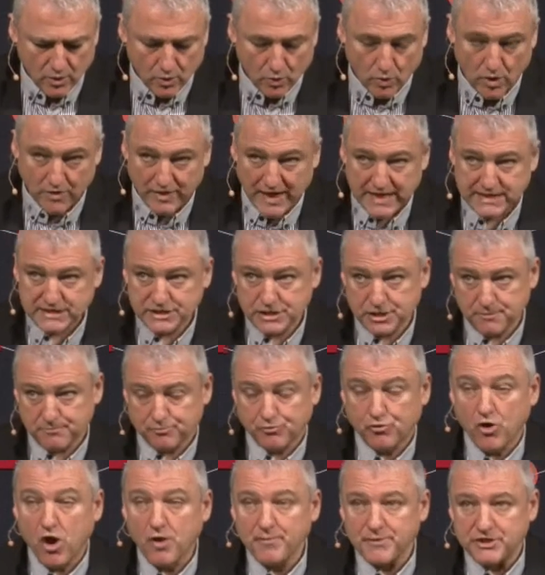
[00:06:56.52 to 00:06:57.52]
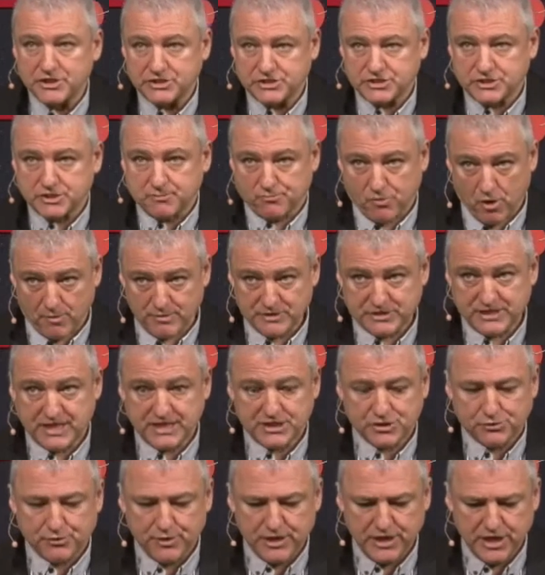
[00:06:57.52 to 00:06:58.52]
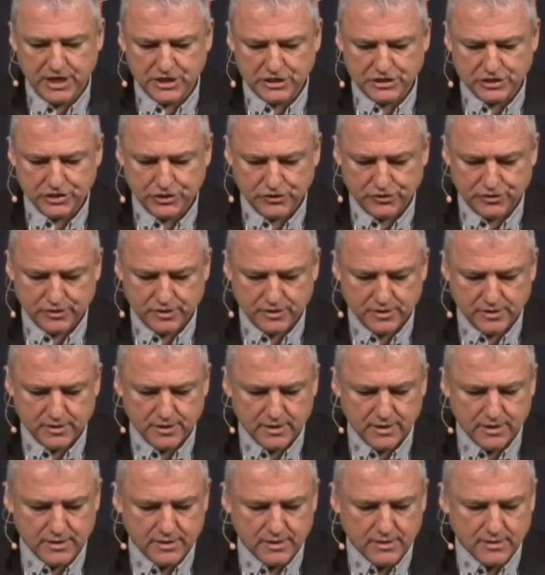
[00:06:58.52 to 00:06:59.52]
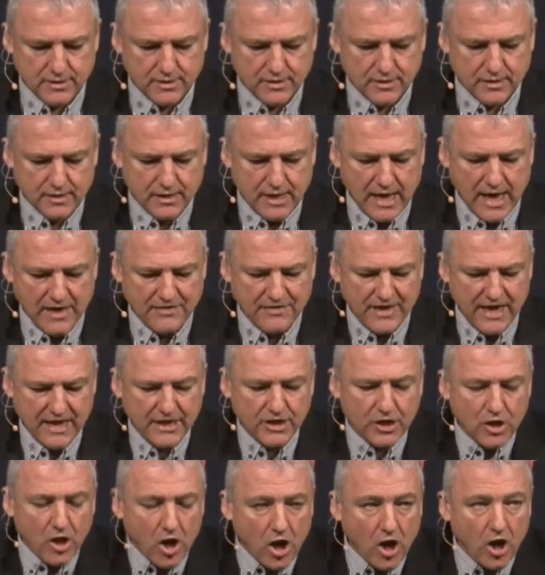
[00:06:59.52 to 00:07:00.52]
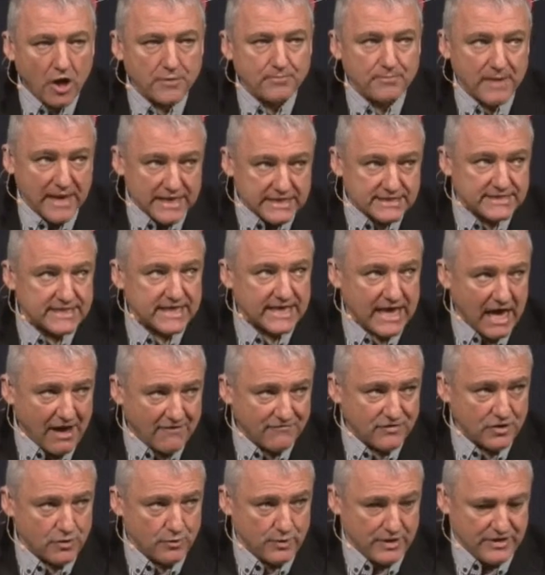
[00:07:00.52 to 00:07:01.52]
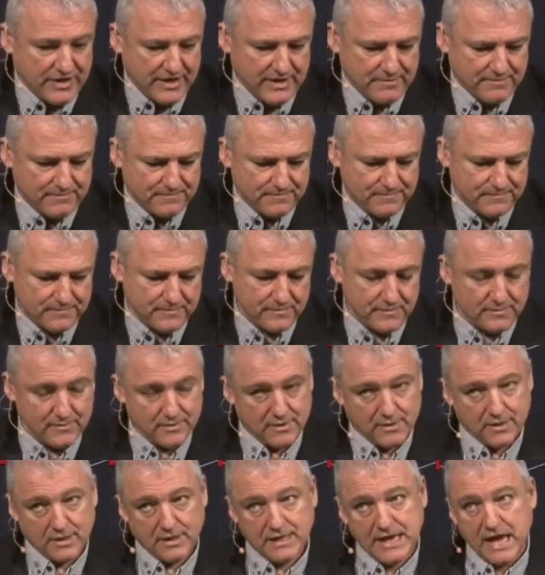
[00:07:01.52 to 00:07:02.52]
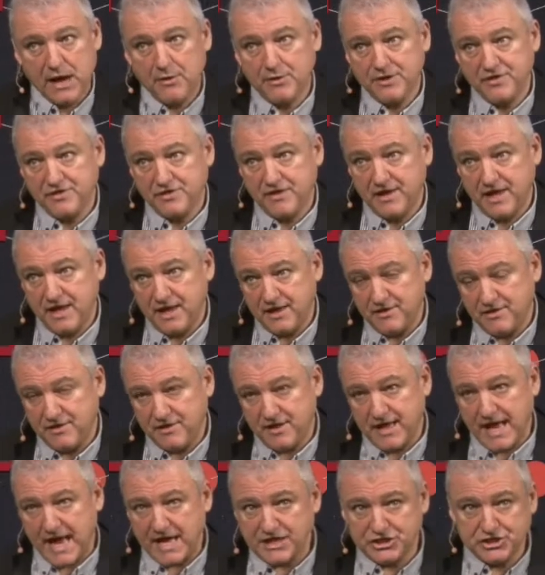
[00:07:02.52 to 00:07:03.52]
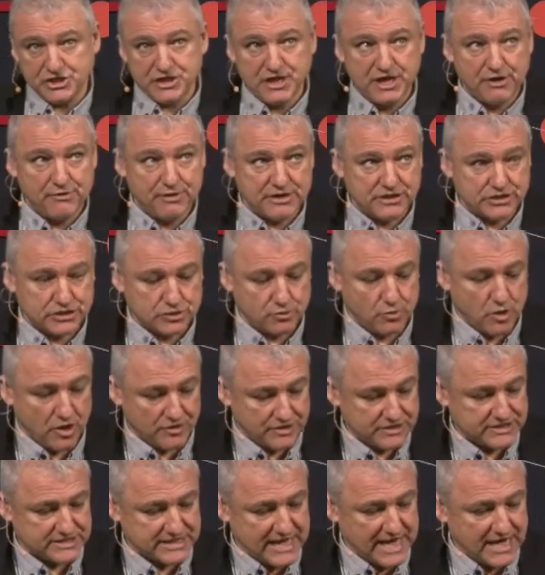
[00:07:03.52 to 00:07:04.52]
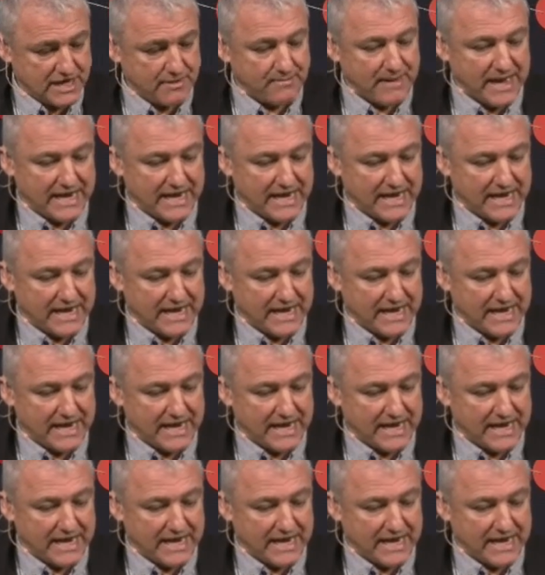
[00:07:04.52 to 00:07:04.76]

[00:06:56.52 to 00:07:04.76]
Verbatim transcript: Well, that's the promise. The promise gets reissued. And then God makes the covenant with him. Now, in, in the ancient Near Eastern world, this is how you